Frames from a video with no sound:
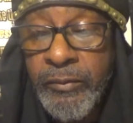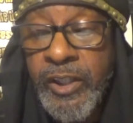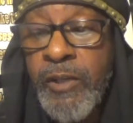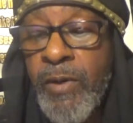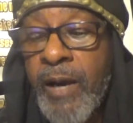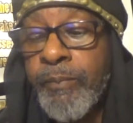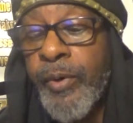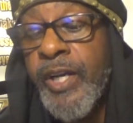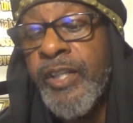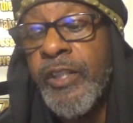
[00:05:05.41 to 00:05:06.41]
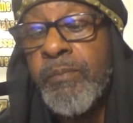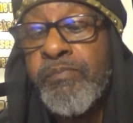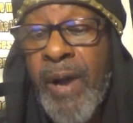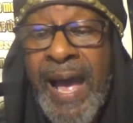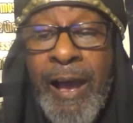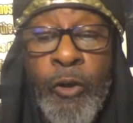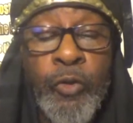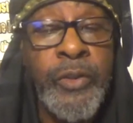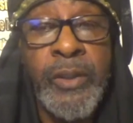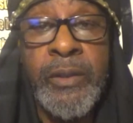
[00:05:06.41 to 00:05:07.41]
he might bring them
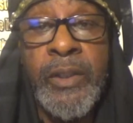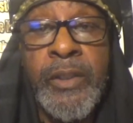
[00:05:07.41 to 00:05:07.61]
bound